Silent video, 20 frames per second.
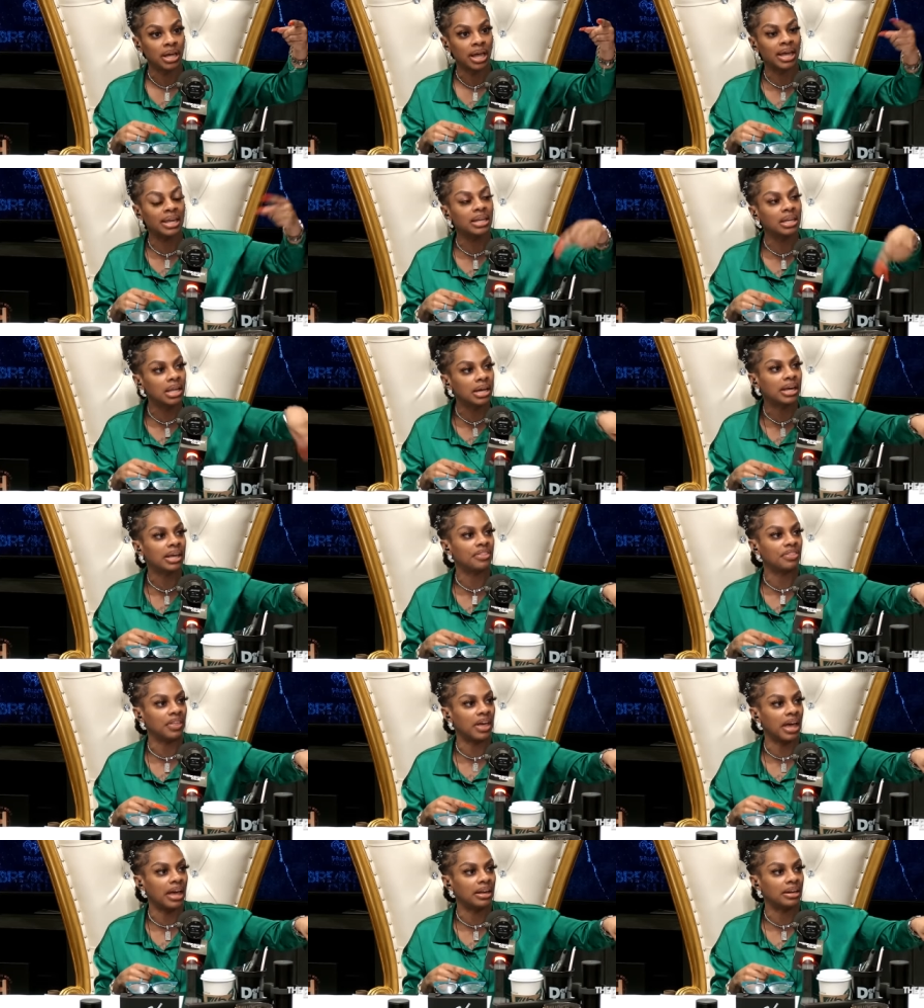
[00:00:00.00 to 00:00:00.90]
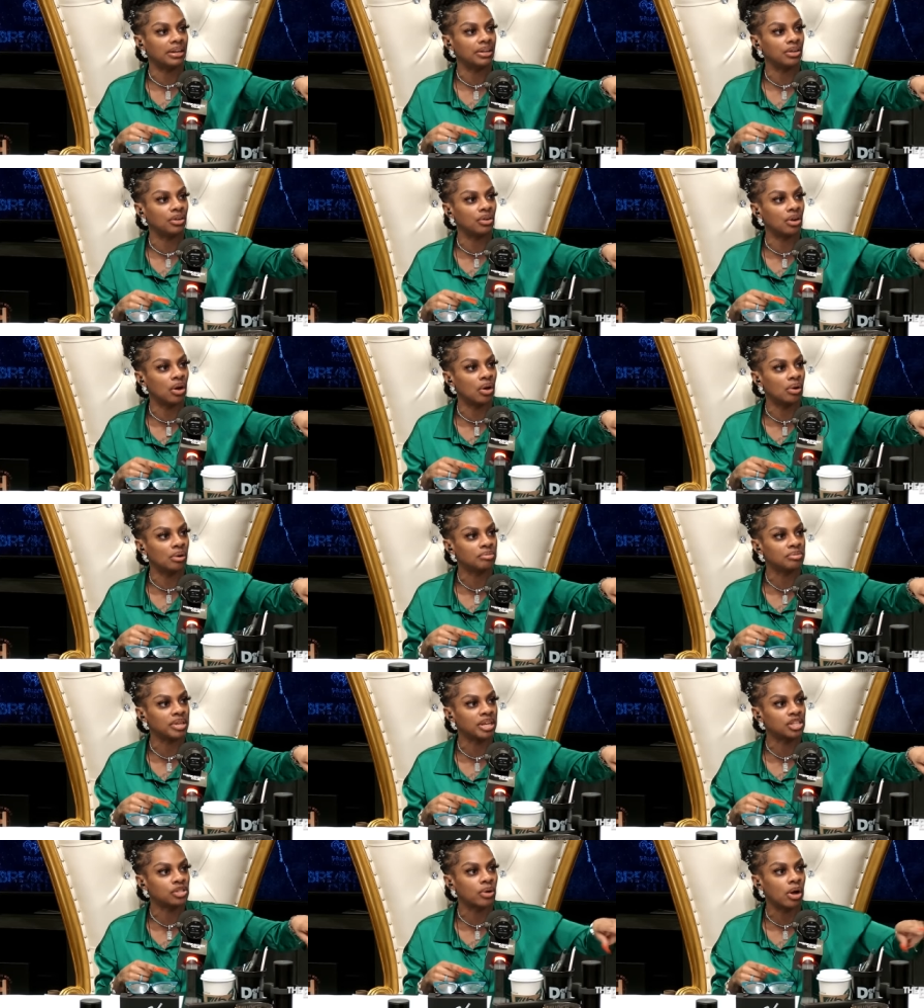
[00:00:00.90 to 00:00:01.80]
And look at that. You know what I'm
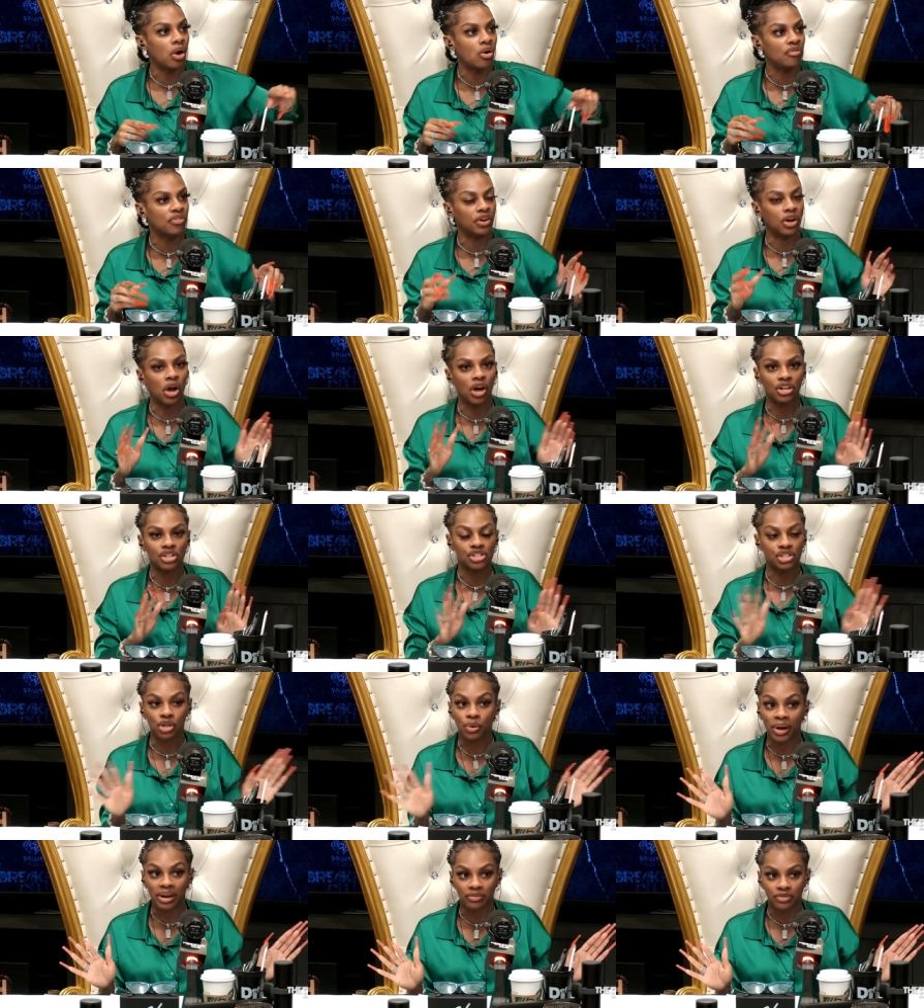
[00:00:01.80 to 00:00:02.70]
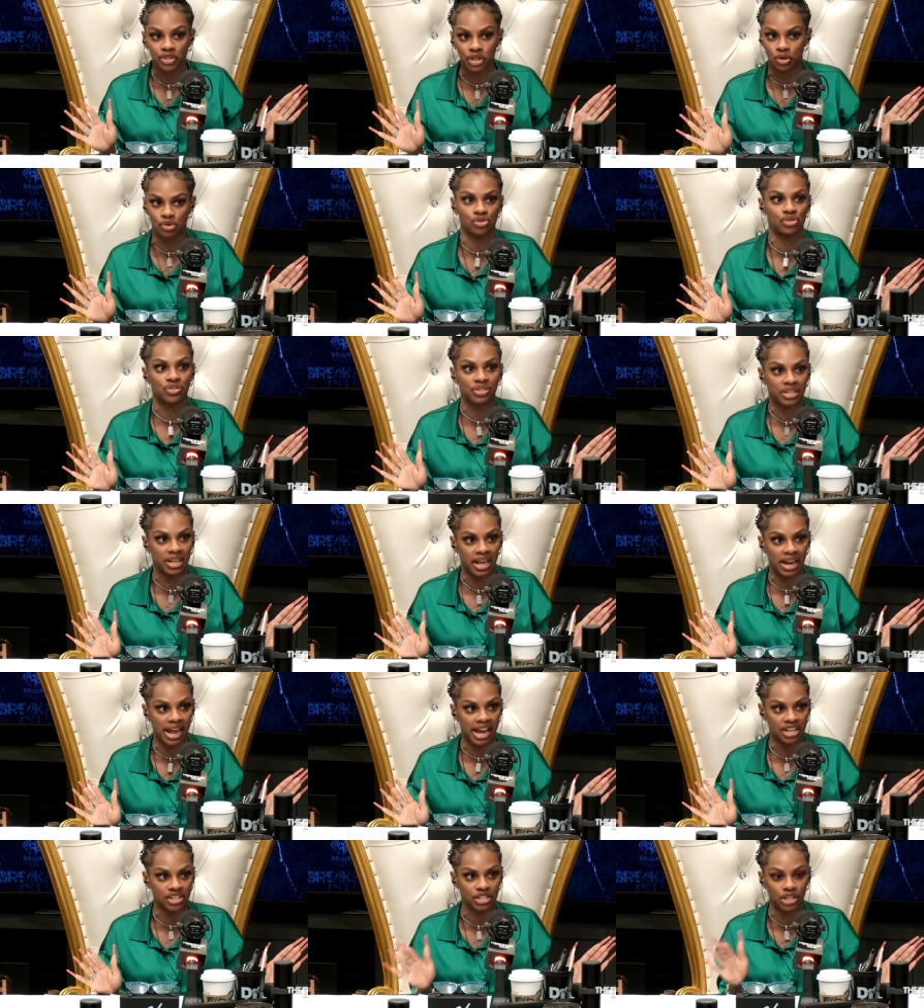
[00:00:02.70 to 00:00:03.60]
saying? So I hope for God she don't have children that
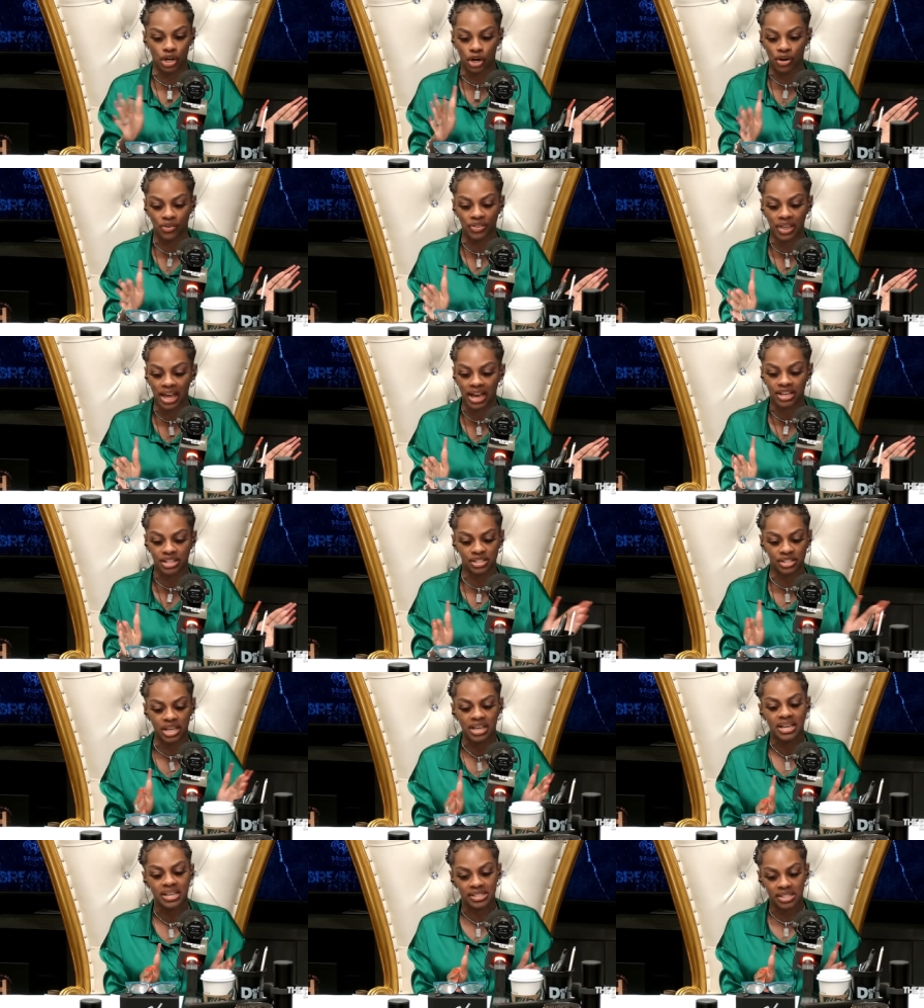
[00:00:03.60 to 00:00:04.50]
actually heard that because